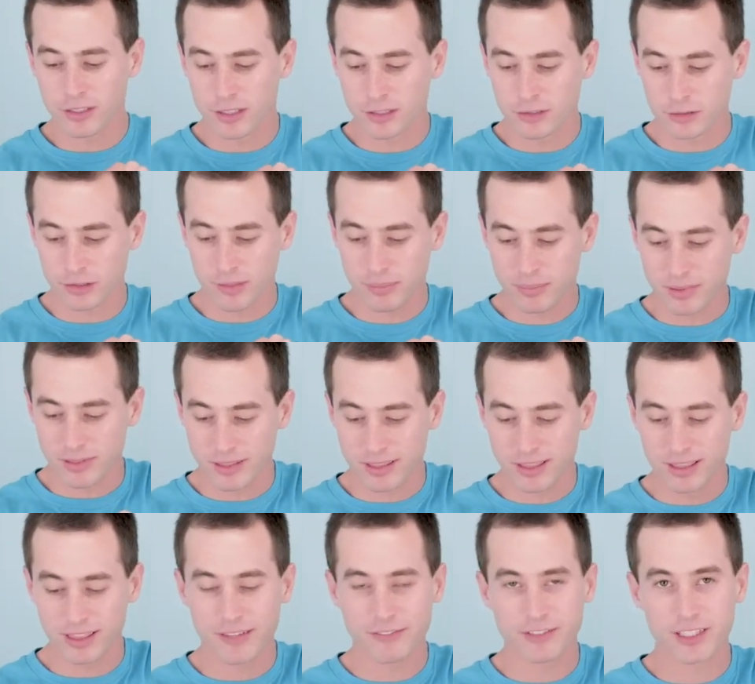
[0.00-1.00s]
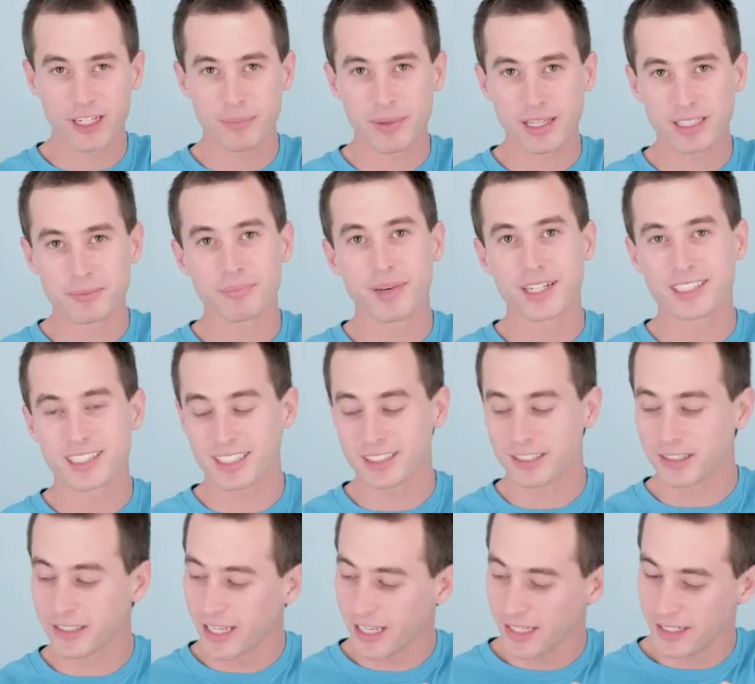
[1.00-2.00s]
the grip, lift it up as much as
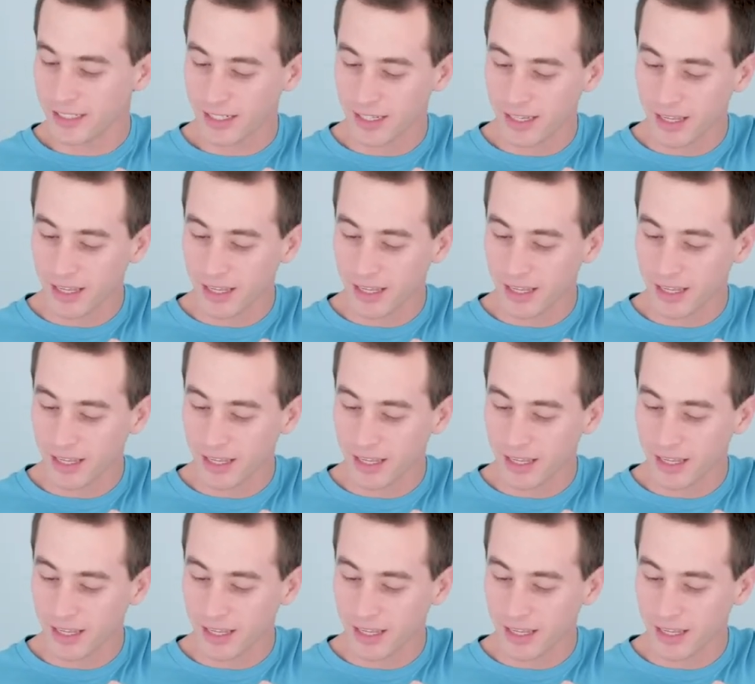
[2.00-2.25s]
you can,